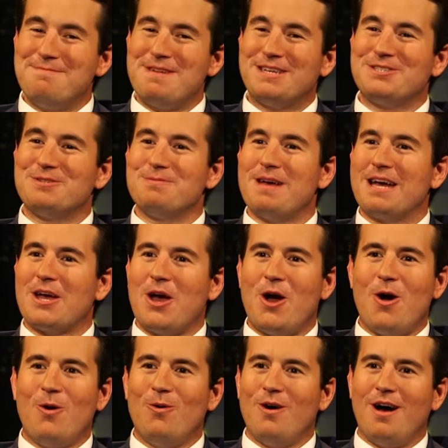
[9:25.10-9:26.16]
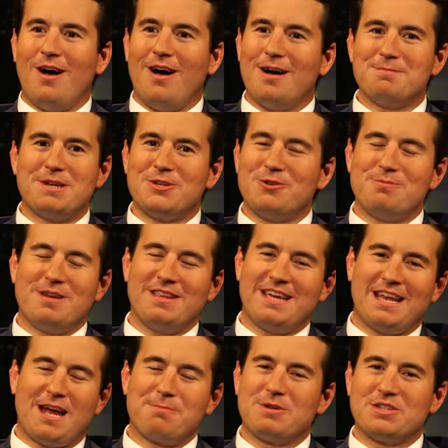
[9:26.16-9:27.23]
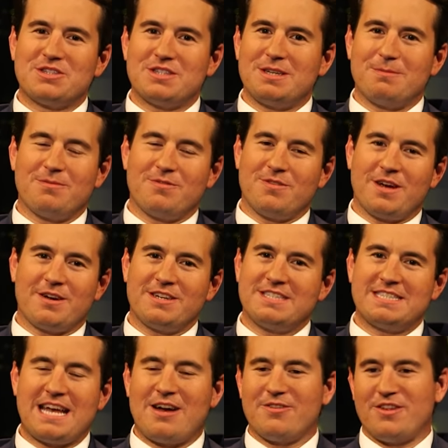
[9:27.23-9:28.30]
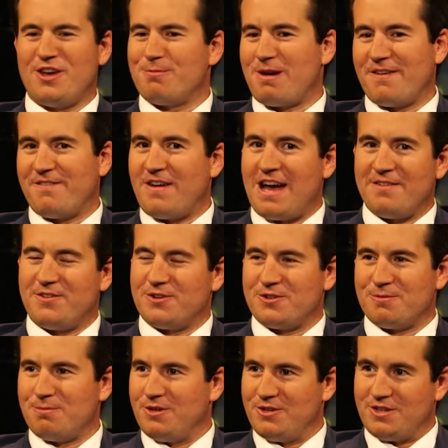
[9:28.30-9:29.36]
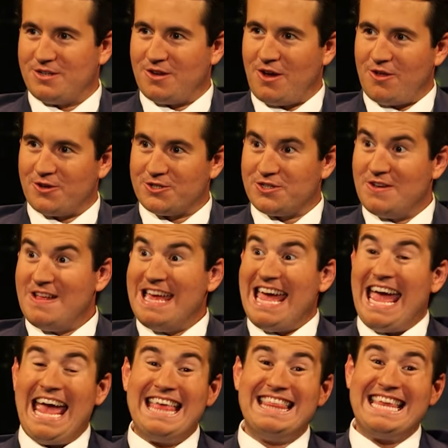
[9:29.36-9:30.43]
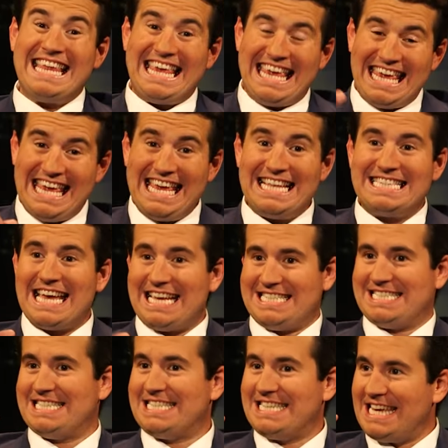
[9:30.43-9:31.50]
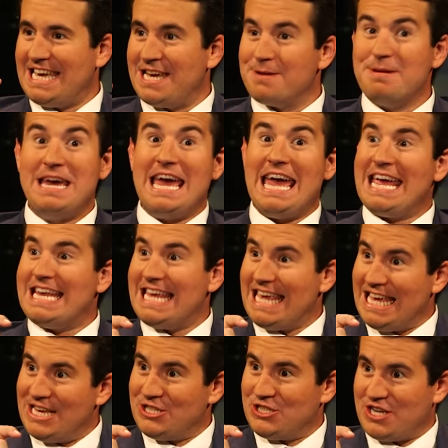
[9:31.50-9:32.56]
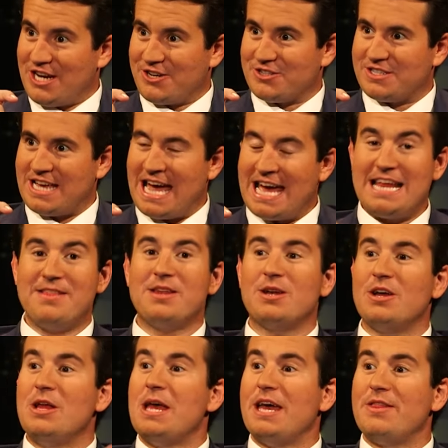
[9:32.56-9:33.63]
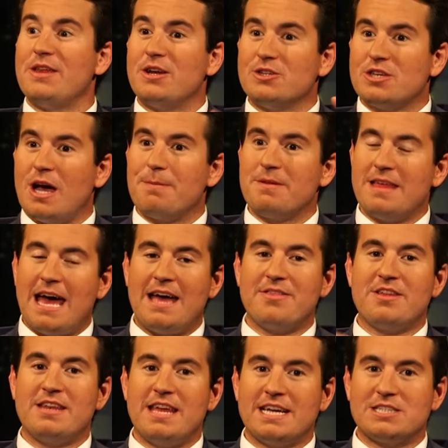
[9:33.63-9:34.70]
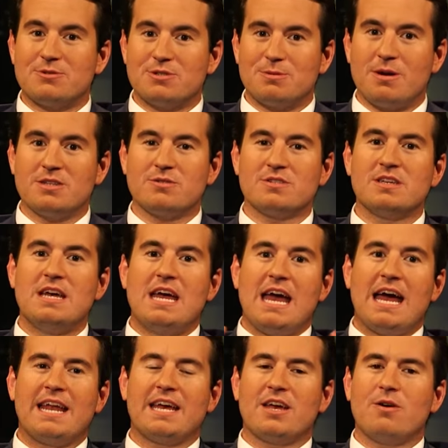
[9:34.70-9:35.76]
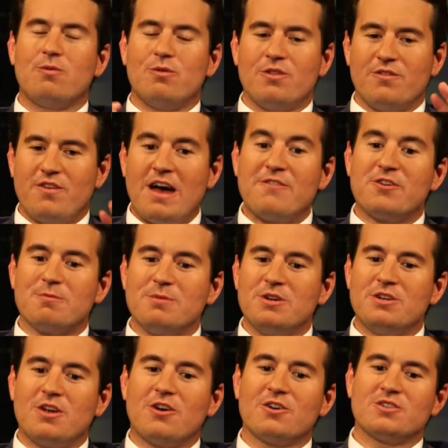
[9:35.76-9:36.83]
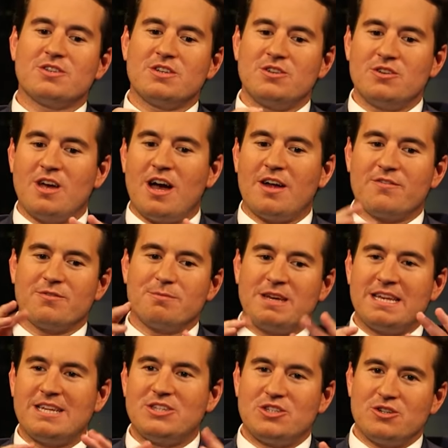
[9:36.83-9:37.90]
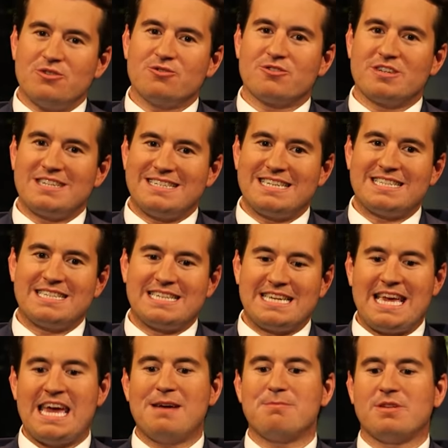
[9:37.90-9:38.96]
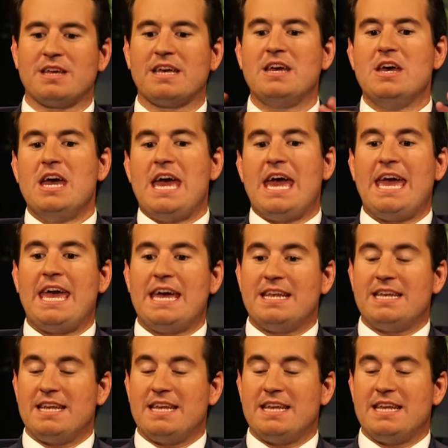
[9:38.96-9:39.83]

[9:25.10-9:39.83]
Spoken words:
messaged me back, I'm not humiliated. I'm going to sleep very soundly on my $500 million. Mm. And then he takes the DM and he shares that. And right. then on top of that, the next response was, and I go, well, the $500 million that you got from getting children addicted to gambling. And